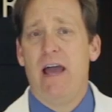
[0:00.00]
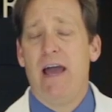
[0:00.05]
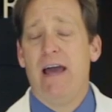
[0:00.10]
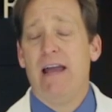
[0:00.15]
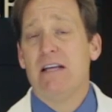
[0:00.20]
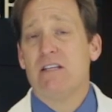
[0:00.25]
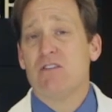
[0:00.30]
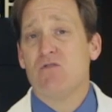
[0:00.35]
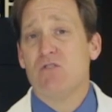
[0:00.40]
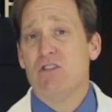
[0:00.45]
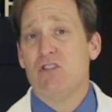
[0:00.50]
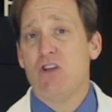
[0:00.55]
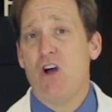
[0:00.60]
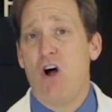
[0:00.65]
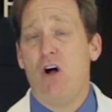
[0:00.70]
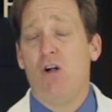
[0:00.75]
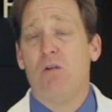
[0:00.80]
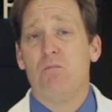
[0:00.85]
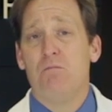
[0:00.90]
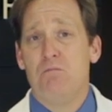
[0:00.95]
And as a
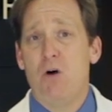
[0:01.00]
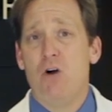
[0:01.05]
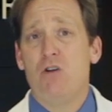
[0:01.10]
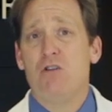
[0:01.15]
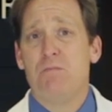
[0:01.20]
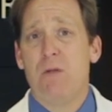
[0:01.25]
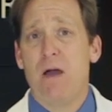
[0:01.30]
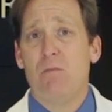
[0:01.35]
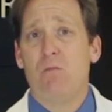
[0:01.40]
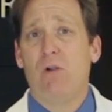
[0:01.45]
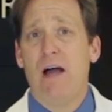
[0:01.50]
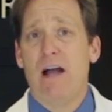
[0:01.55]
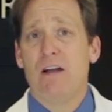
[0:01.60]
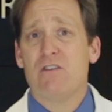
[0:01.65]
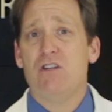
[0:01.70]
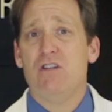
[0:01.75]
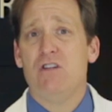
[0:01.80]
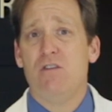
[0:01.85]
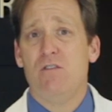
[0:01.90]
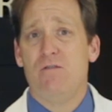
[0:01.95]
result, most men will
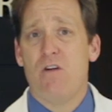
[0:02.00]
actually do